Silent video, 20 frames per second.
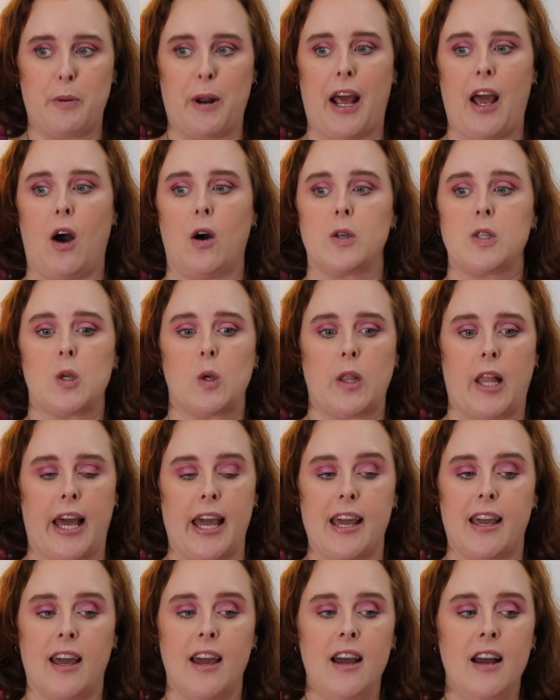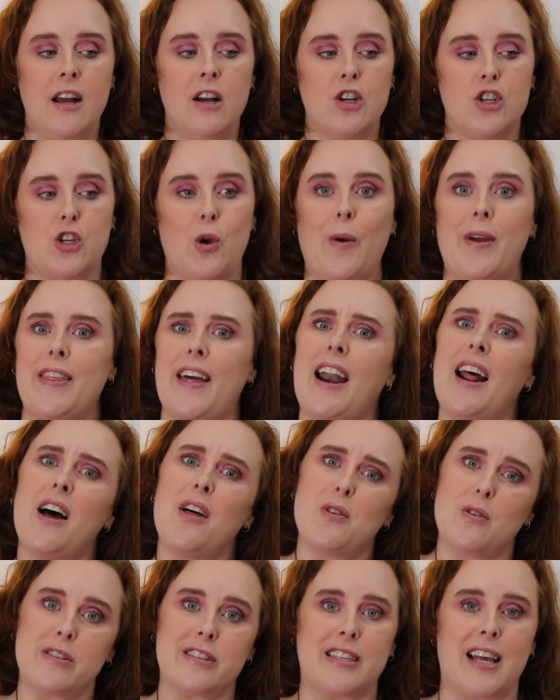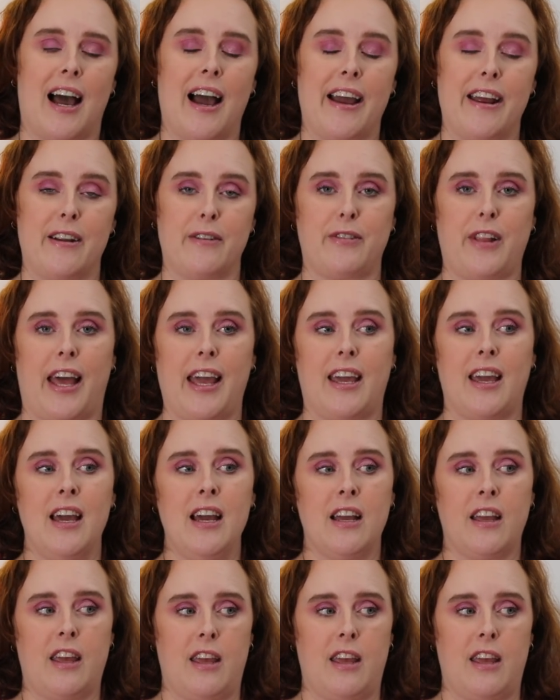but I also like showing that other side of like